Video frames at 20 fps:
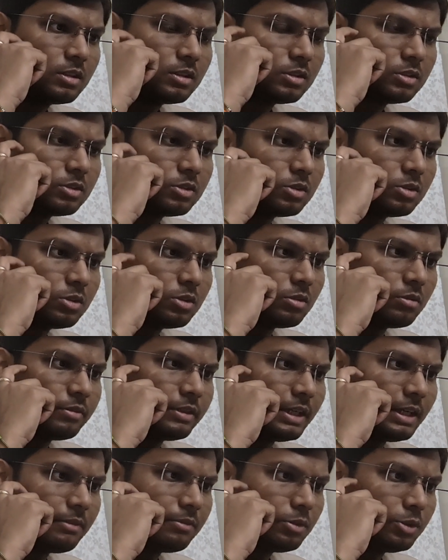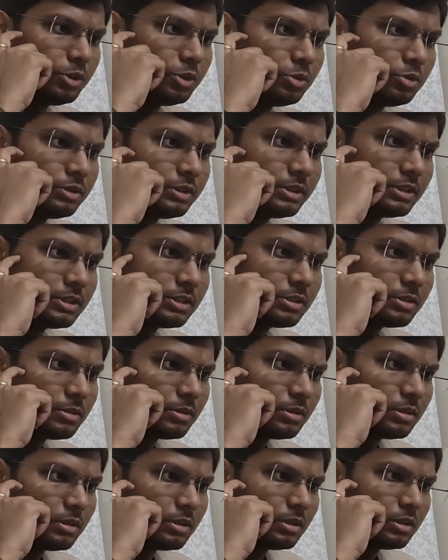so we have to use its
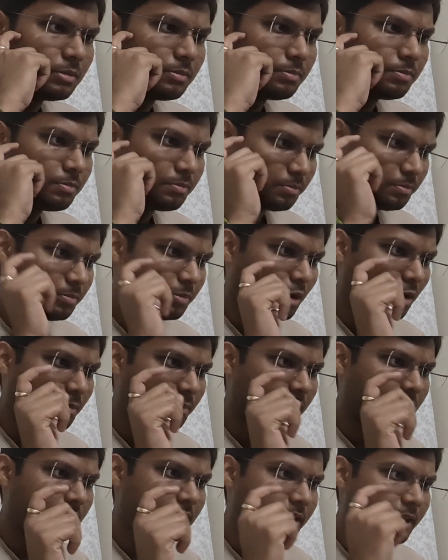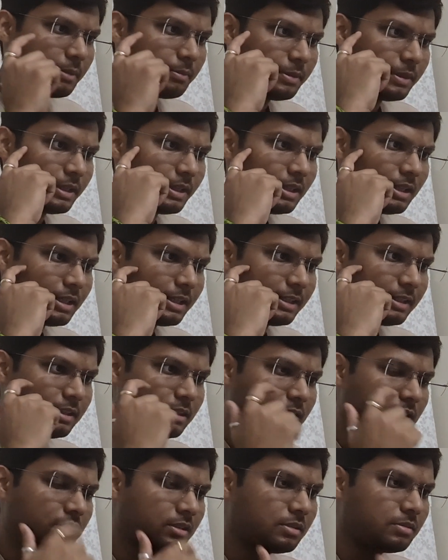proper API, like
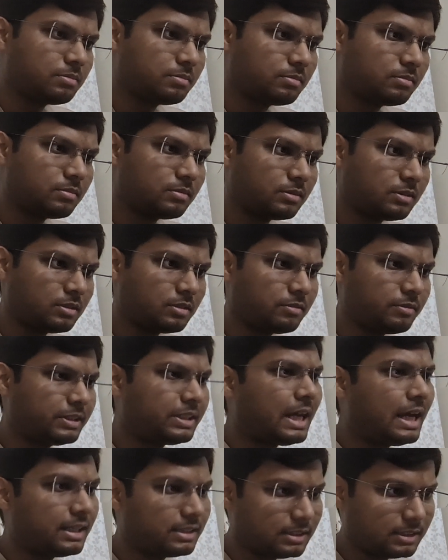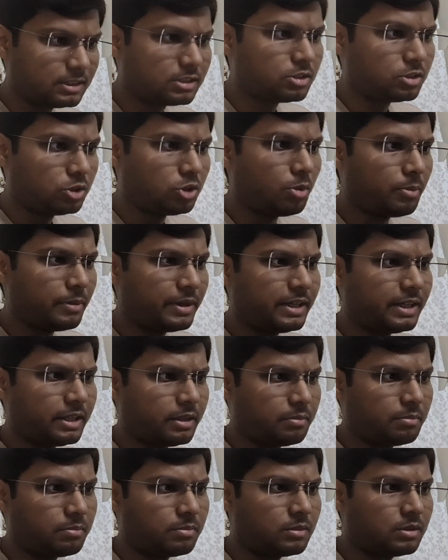which has its domain
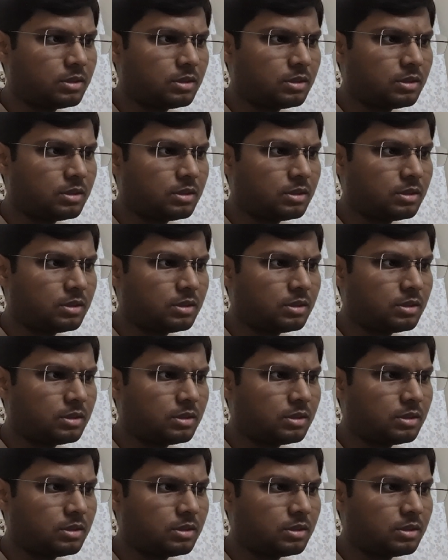name.